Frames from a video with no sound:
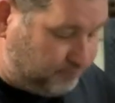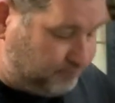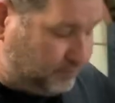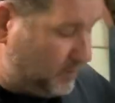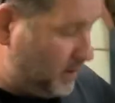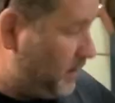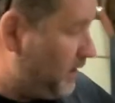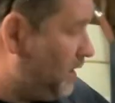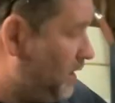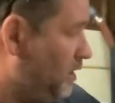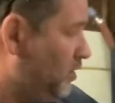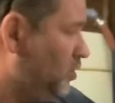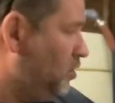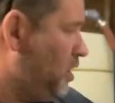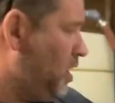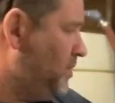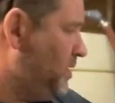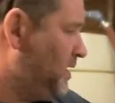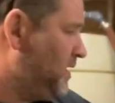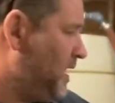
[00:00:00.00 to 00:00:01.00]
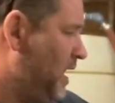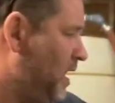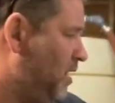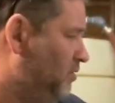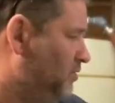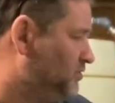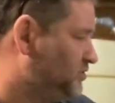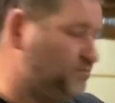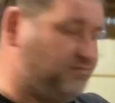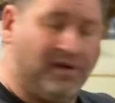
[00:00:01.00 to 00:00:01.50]
and I don't know how many
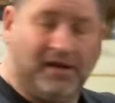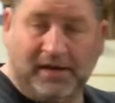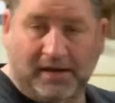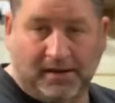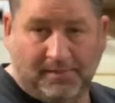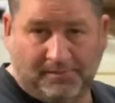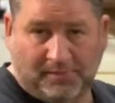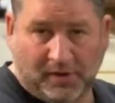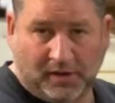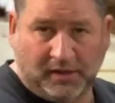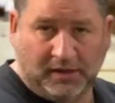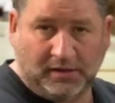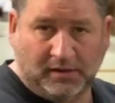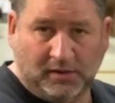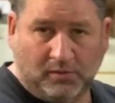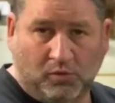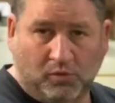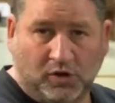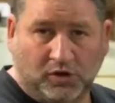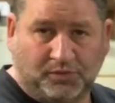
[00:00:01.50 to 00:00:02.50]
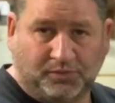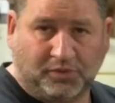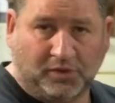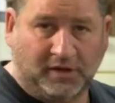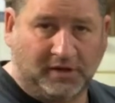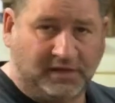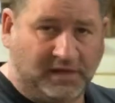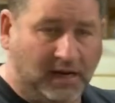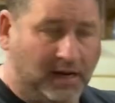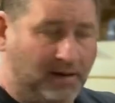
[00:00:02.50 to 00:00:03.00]
gallons a minute, but it works
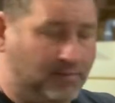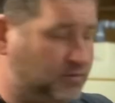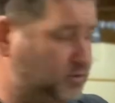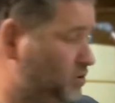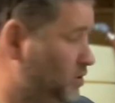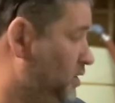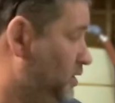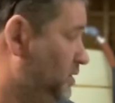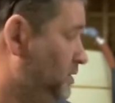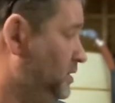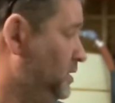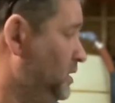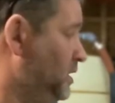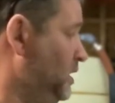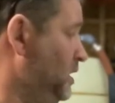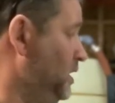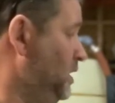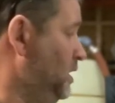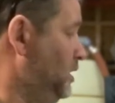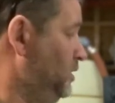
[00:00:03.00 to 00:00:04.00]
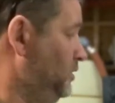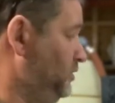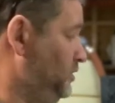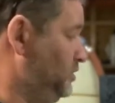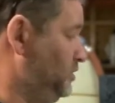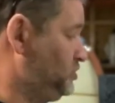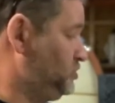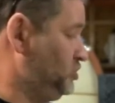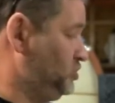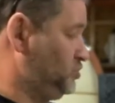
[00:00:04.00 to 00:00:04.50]
pretty damn good.
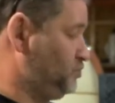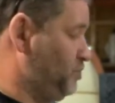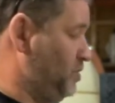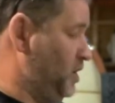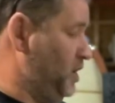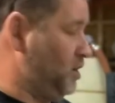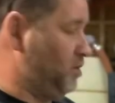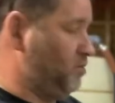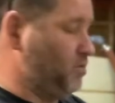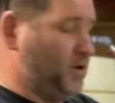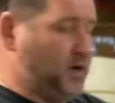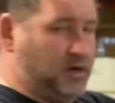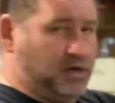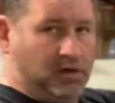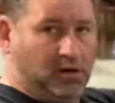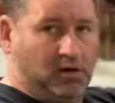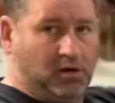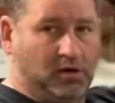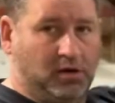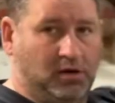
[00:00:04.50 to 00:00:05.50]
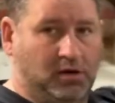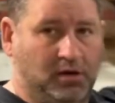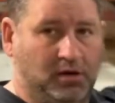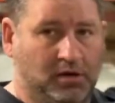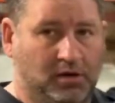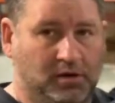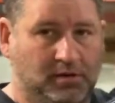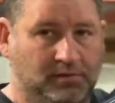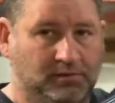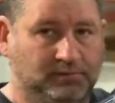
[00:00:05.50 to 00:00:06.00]
This is a sprayer right here,
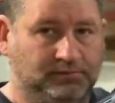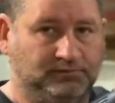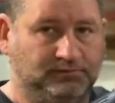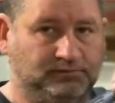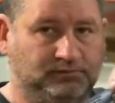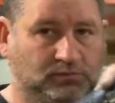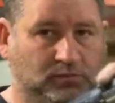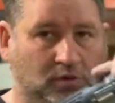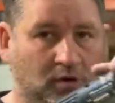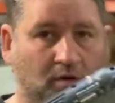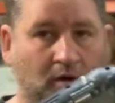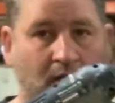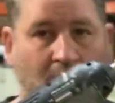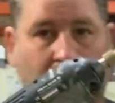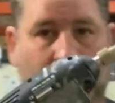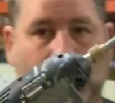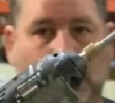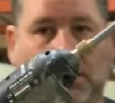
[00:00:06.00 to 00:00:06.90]
all right?